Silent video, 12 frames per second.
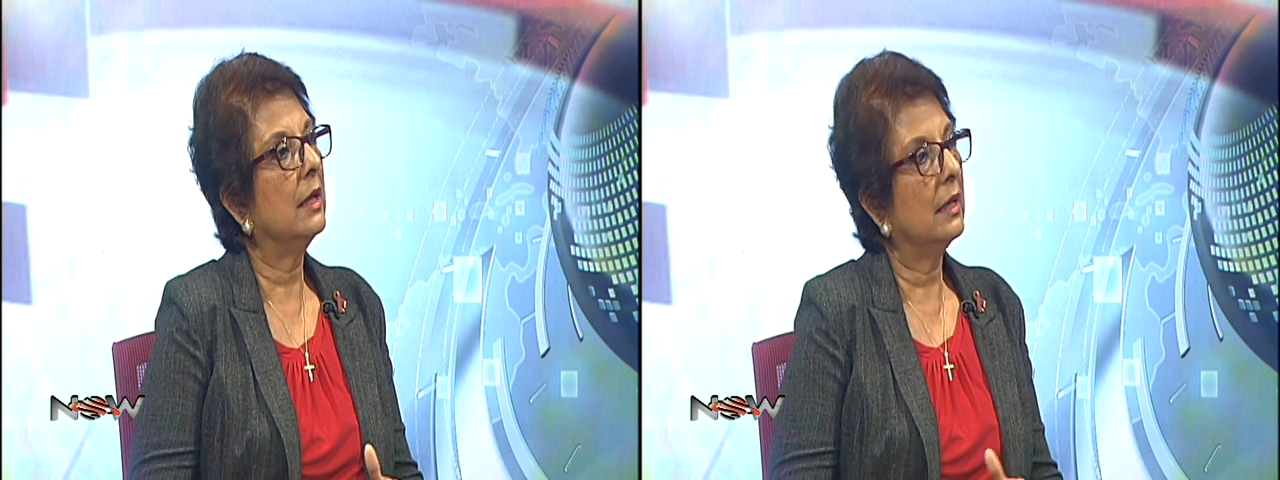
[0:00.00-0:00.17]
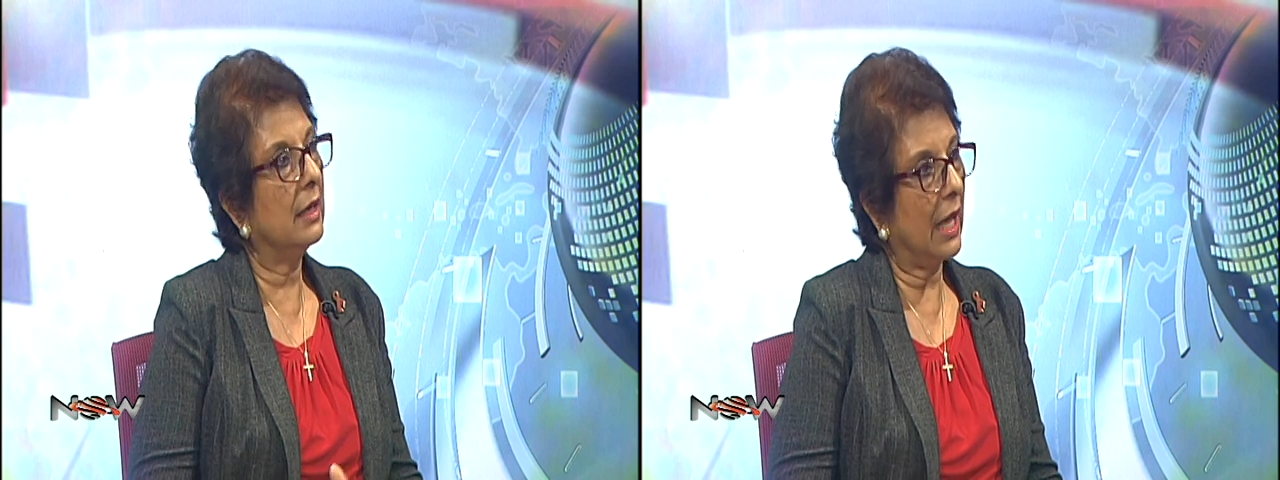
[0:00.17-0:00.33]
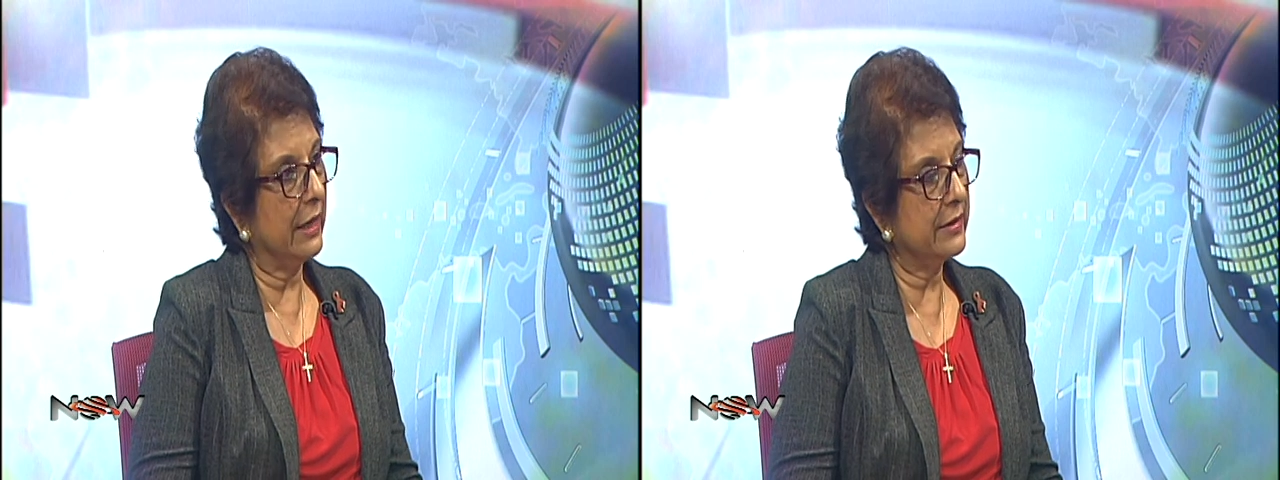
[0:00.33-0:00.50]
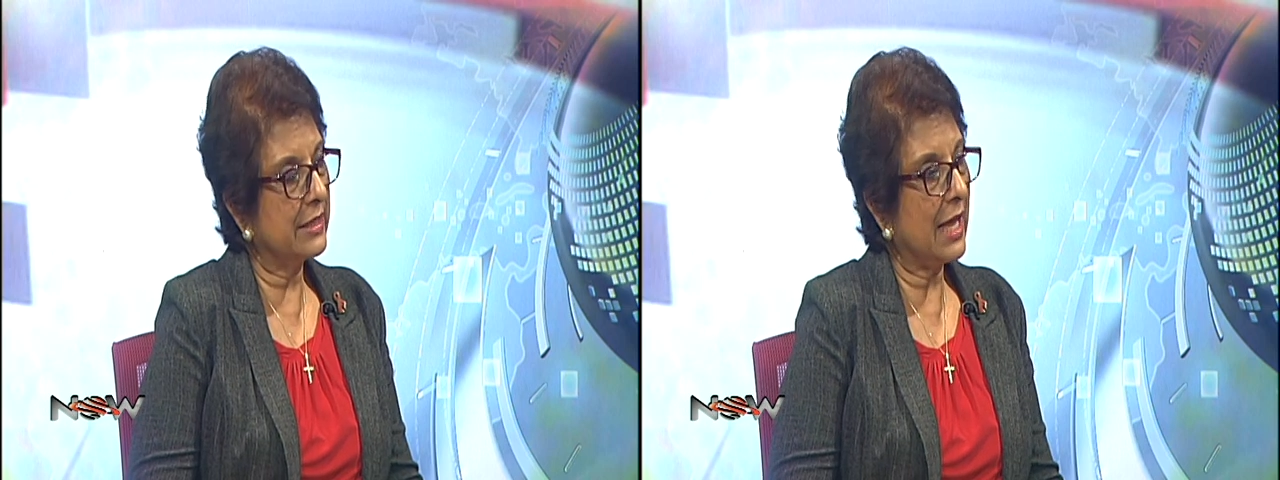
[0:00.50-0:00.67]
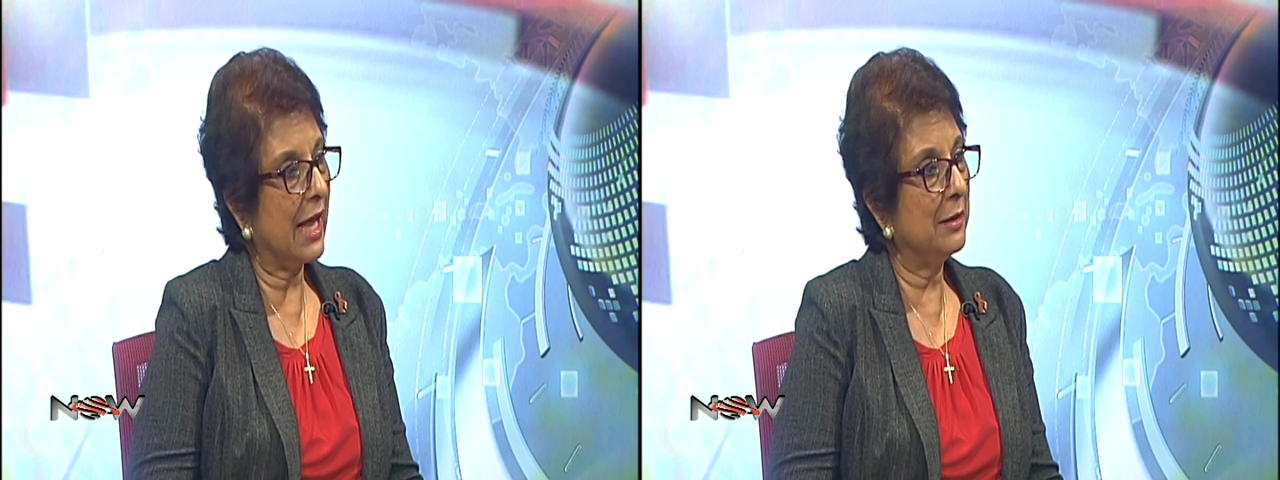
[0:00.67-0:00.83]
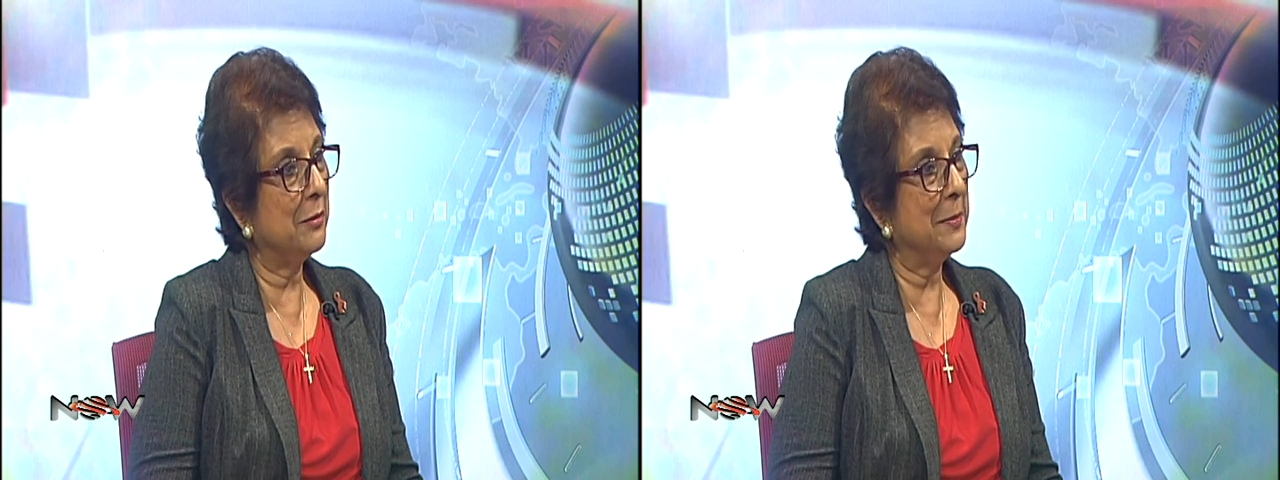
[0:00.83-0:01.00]

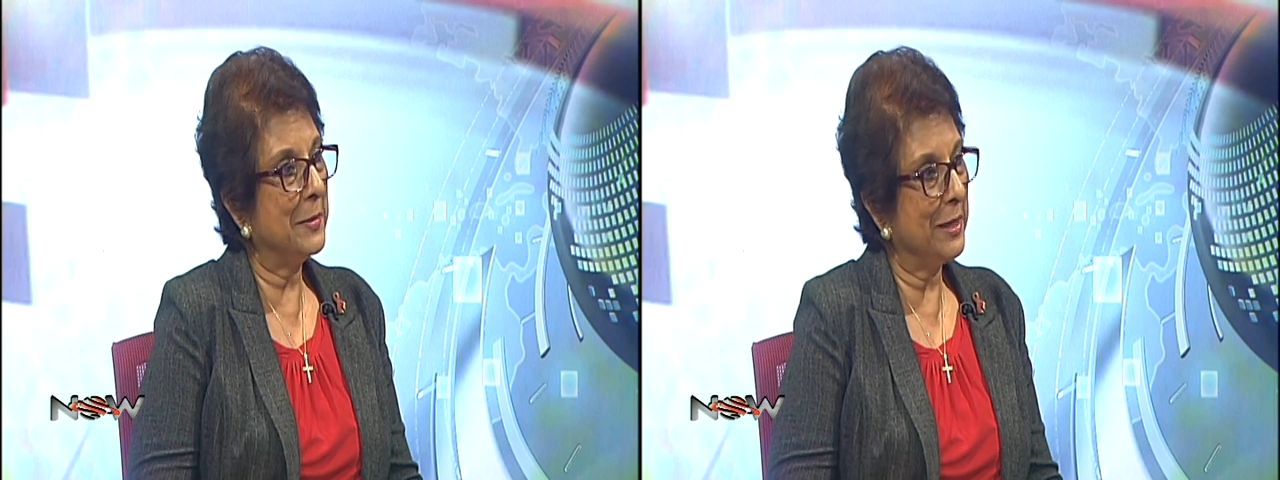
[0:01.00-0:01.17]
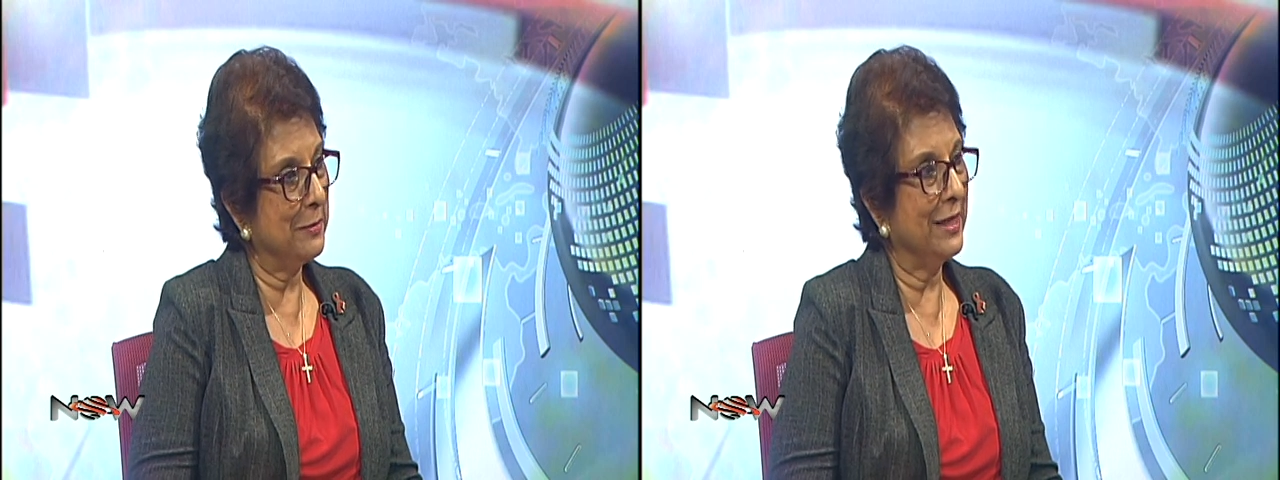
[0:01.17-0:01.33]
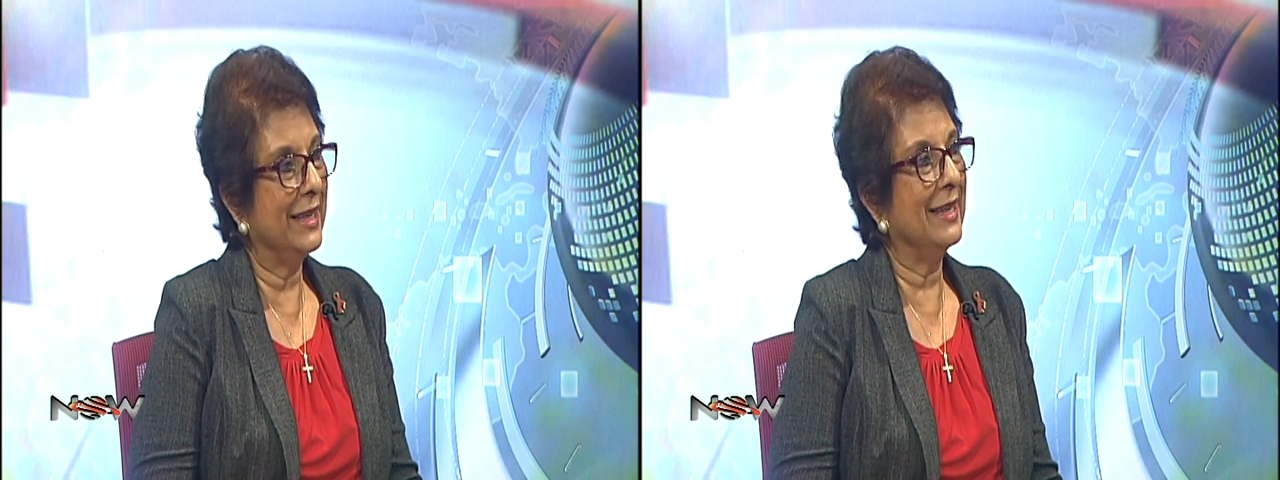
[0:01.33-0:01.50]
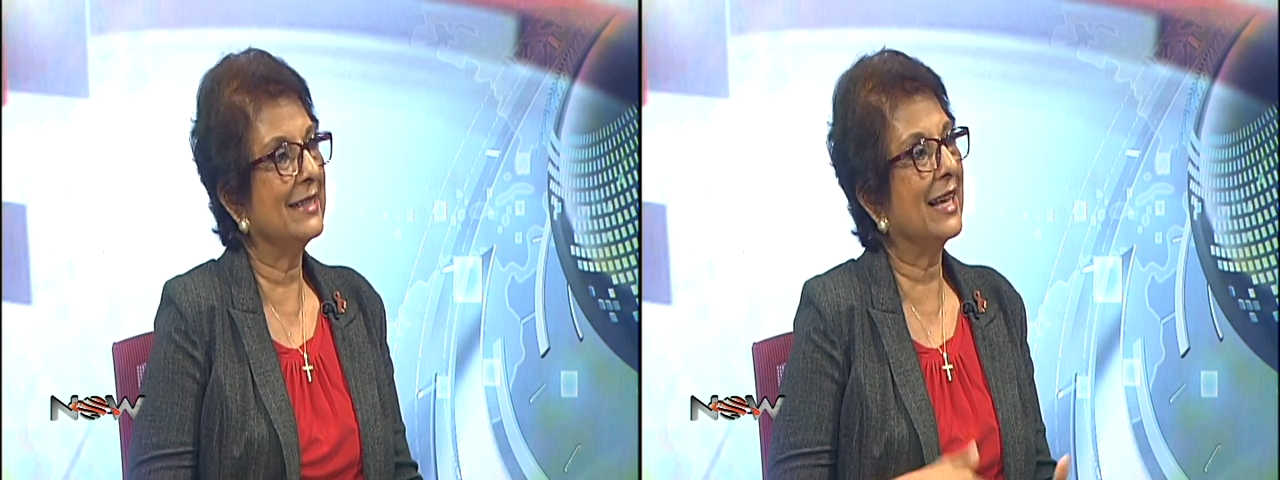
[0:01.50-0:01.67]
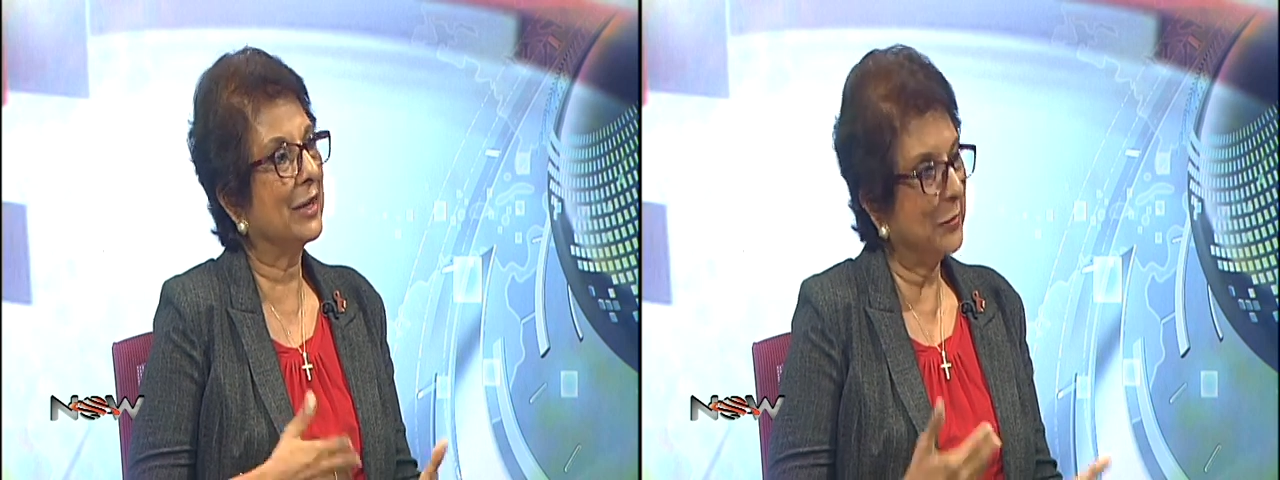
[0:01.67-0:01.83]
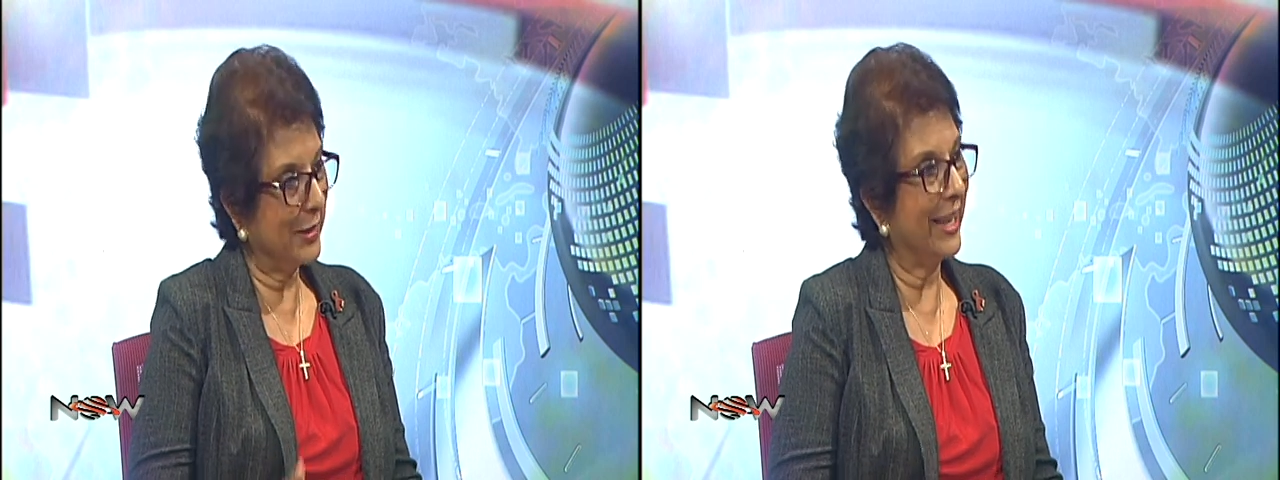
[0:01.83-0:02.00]
lifestyle we may be, that
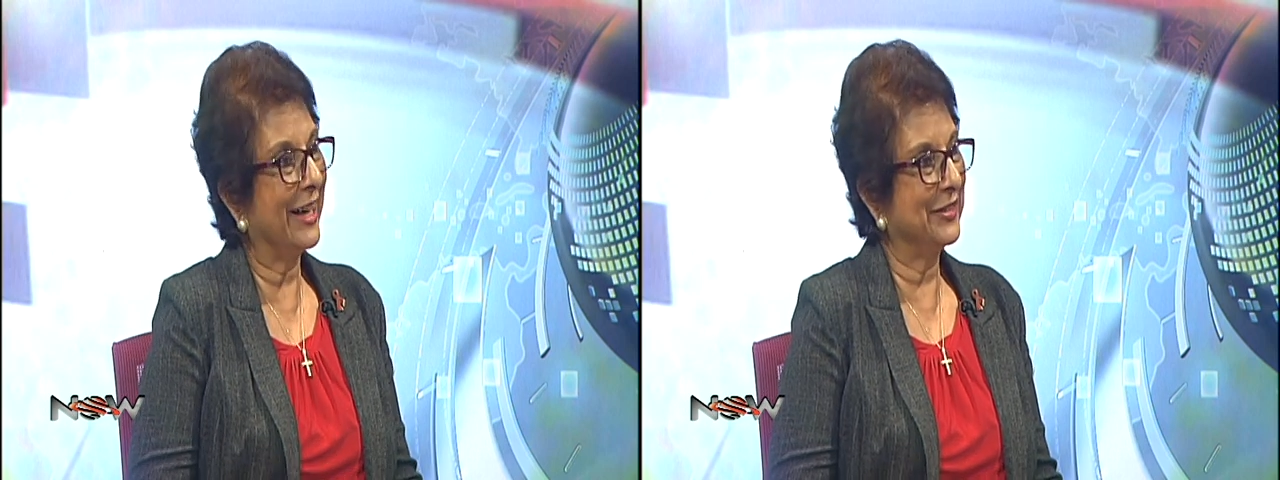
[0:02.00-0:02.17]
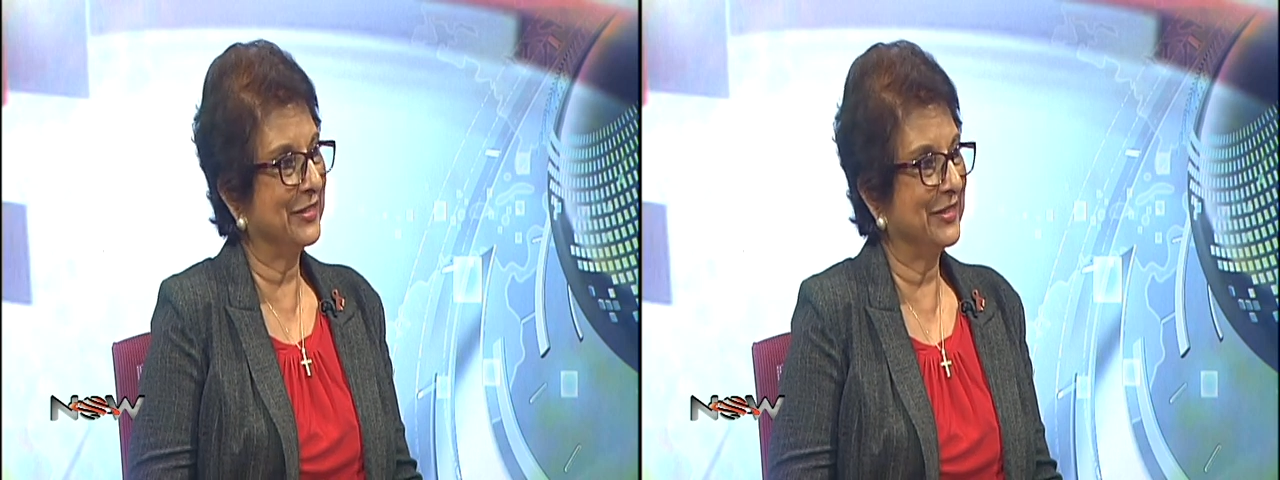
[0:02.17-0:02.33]
yeah. we love.